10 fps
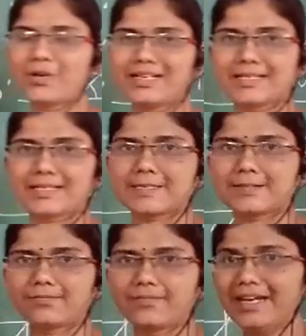
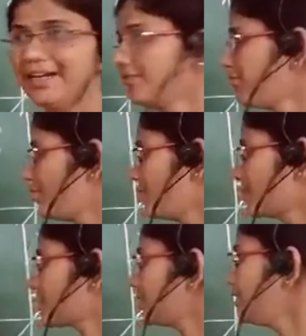points and
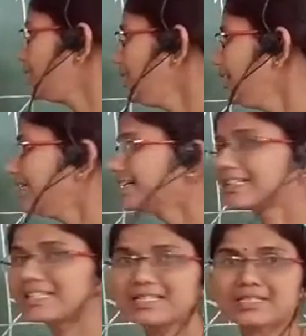forms a
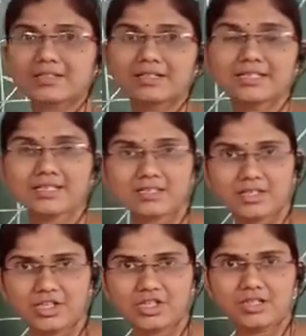crystal
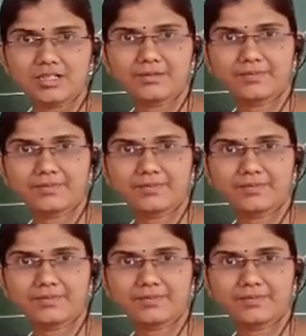structure